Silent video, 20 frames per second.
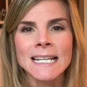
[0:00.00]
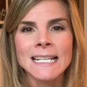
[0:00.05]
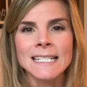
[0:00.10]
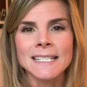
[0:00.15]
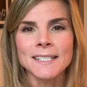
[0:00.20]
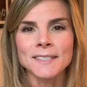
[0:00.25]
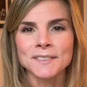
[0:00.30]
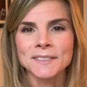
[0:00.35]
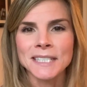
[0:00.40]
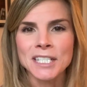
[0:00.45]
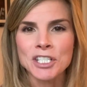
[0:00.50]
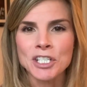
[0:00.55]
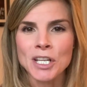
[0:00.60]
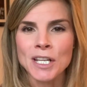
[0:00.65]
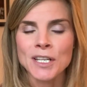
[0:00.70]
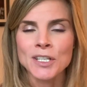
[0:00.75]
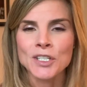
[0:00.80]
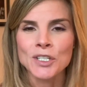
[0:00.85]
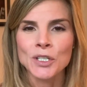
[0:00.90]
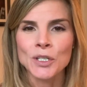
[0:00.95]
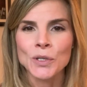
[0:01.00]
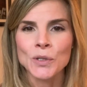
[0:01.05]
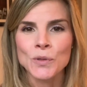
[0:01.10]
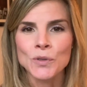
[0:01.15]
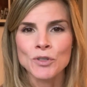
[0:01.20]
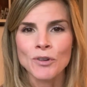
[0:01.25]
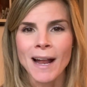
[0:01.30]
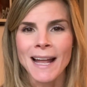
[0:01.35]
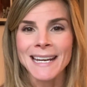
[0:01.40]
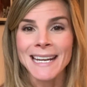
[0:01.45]
decision to
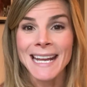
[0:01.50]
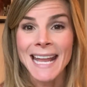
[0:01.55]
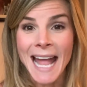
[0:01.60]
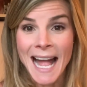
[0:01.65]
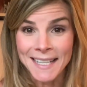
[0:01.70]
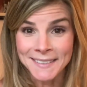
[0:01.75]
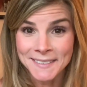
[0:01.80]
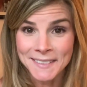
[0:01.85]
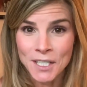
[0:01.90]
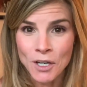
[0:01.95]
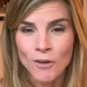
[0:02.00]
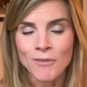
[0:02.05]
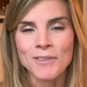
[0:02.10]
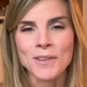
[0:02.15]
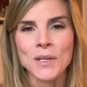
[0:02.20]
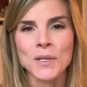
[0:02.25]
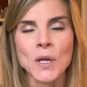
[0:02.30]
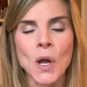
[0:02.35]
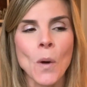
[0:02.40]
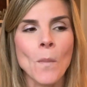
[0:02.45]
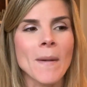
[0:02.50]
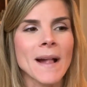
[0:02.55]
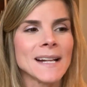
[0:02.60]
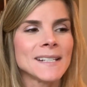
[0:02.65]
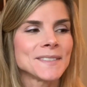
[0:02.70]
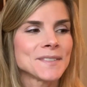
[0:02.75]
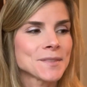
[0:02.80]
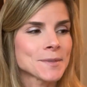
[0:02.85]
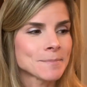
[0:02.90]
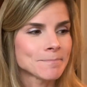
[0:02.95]
try to gas it over the
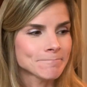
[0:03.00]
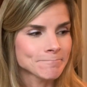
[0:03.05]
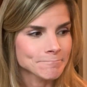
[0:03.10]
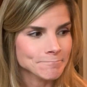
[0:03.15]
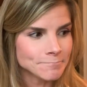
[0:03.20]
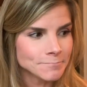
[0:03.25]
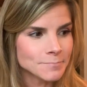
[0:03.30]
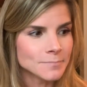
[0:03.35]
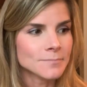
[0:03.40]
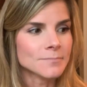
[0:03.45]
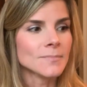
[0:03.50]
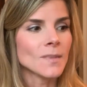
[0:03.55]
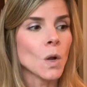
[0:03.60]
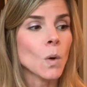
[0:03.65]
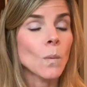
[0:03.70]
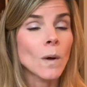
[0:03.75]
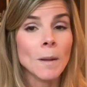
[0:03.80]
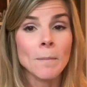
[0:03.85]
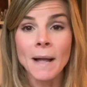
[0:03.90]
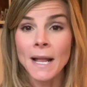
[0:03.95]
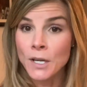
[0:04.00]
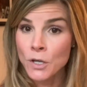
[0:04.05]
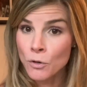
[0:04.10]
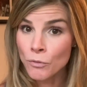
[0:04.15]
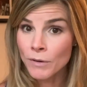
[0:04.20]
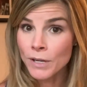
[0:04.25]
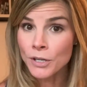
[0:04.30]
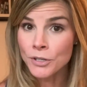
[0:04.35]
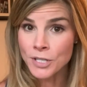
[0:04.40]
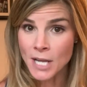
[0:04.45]
topes. Well, my new
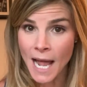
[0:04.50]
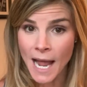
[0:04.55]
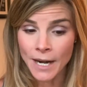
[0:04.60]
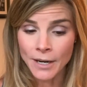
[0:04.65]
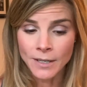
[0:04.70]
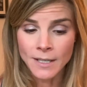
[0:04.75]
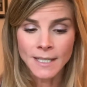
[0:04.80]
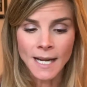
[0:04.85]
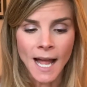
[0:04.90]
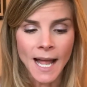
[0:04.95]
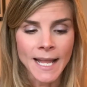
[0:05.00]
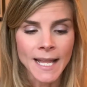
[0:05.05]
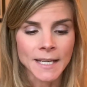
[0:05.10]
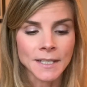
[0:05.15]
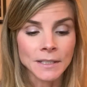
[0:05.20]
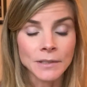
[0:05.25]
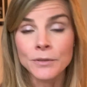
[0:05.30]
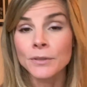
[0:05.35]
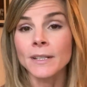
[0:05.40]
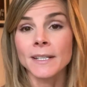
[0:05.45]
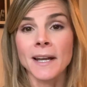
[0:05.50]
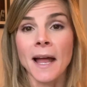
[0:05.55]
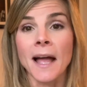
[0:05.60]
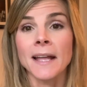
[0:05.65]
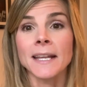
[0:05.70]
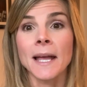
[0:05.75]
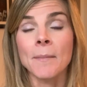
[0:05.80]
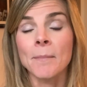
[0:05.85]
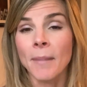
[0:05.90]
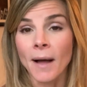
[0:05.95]
rear tire and I had clearly
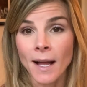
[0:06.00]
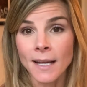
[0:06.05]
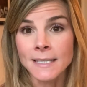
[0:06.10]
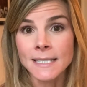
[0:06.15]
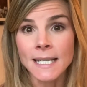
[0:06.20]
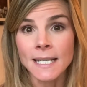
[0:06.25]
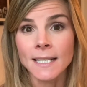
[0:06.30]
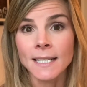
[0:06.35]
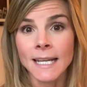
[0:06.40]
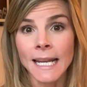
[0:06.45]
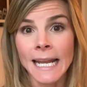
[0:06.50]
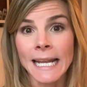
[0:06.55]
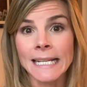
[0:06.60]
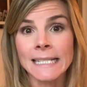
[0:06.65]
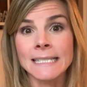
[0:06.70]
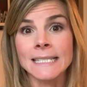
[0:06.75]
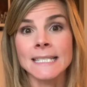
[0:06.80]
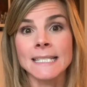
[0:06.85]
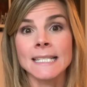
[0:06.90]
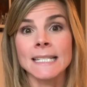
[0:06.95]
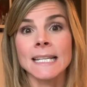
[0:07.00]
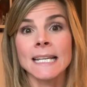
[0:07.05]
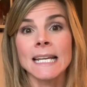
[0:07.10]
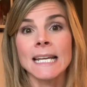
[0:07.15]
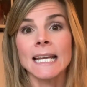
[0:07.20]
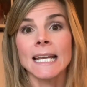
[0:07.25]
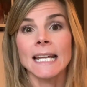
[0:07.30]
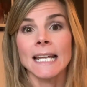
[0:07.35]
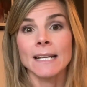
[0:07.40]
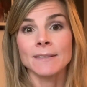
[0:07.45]
not yet bonded, and
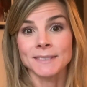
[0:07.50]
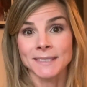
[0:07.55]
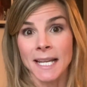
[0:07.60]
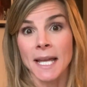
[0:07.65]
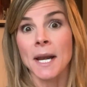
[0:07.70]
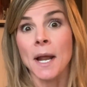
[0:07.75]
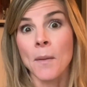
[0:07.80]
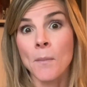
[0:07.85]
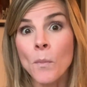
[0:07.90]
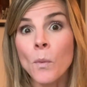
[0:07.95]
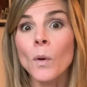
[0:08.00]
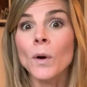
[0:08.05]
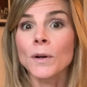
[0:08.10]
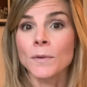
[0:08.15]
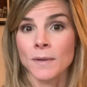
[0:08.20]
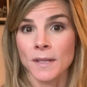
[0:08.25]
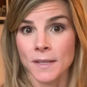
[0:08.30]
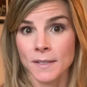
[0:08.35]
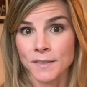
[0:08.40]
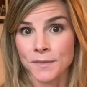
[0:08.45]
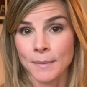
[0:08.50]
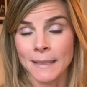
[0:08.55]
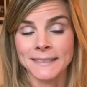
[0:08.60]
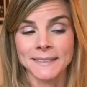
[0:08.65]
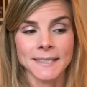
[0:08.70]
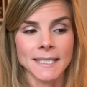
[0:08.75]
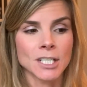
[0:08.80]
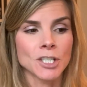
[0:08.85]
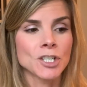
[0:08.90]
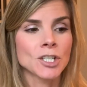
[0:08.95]
he was not on board with this
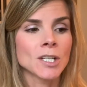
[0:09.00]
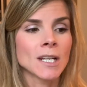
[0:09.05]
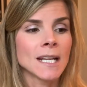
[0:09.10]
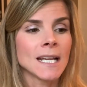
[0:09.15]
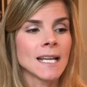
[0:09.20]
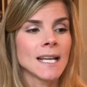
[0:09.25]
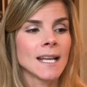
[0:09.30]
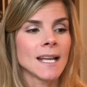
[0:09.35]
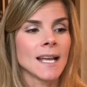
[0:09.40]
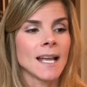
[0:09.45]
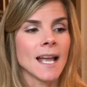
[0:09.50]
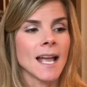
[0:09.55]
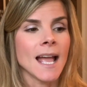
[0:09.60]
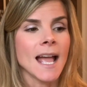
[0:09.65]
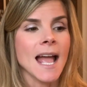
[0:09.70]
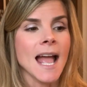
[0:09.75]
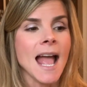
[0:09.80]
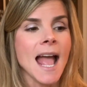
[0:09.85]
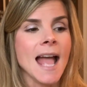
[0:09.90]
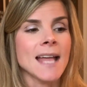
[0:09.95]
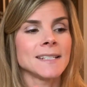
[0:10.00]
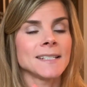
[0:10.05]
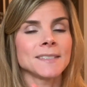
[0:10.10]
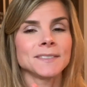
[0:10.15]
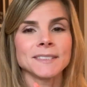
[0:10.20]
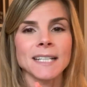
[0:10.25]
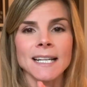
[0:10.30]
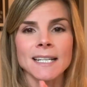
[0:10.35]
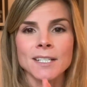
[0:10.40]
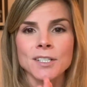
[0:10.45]
message, and
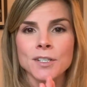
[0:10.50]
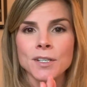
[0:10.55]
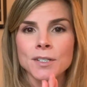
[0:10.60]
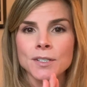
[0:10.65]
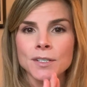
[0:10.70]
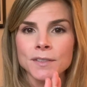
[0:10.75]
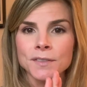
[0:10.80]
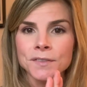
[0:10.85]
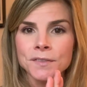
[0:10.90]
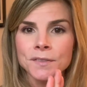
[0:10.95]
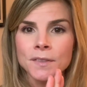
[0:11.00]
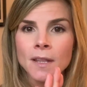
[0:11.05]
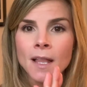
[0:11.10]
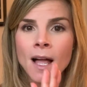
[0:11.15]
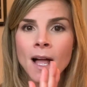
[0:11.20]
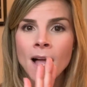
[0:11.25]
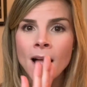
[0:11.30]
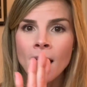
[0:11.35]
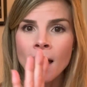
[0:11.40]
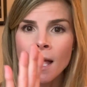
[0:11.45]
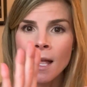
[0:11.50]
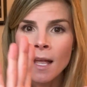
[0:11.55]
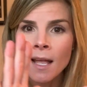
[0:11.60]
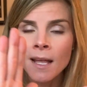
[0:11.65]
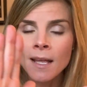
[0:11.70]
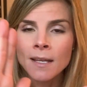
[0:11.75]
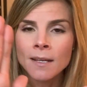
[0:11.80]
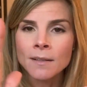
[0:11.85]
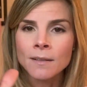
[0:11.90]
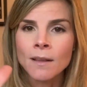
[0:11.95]
decided to just
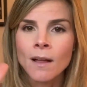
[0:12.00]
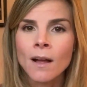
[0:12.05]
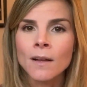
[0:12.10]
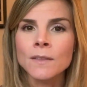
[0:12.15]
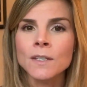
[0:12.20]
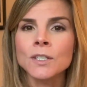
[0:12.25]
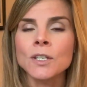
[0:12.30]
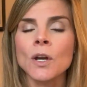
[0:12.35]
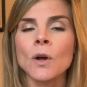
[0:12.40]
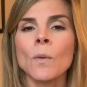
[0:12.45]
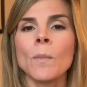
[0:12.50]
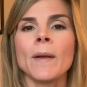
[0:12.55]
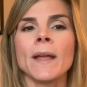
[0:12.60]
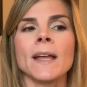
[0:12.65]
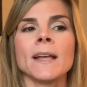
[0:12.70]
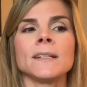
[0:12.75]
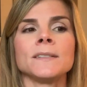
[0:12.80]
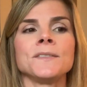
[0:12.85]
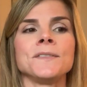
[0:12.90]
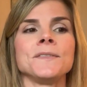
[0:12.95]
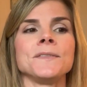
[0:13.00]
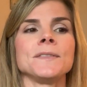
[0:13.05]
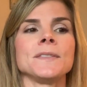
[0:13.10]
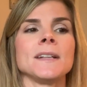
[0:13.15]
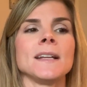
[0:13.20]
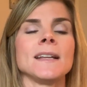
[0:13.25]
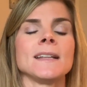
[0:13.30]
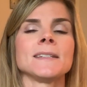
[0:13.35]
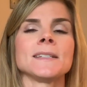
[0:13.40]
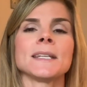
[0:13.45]
slide along the topes
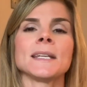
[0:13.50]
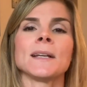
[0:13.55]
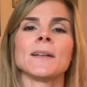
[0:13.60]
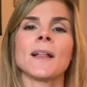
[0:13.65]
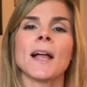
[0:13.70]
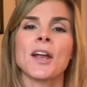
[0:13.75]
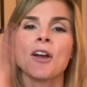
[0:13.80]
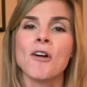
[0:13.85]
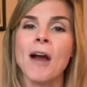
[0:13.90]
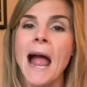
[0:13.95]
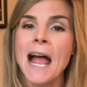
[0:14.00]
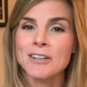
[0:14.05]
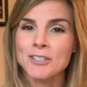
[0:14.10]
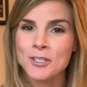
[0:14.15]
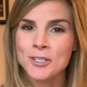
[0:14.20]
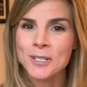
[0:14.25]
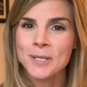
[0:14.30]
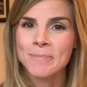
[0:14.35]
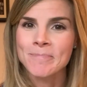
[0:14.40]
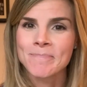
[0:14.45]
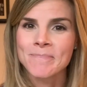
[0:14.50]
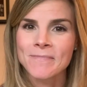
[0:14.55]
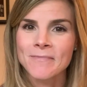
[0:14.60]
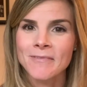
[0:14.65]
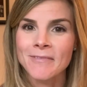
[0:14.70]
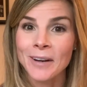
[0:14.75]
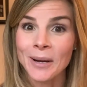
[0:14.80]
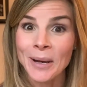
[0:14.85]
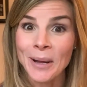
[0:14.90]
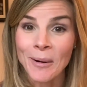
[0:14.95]
until I crashed
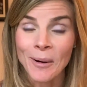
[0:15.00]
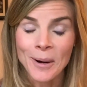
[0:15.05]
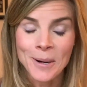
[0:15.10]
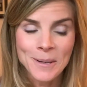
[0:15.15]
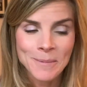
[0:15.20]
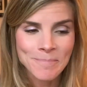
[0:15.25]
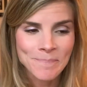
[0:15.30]
very hard.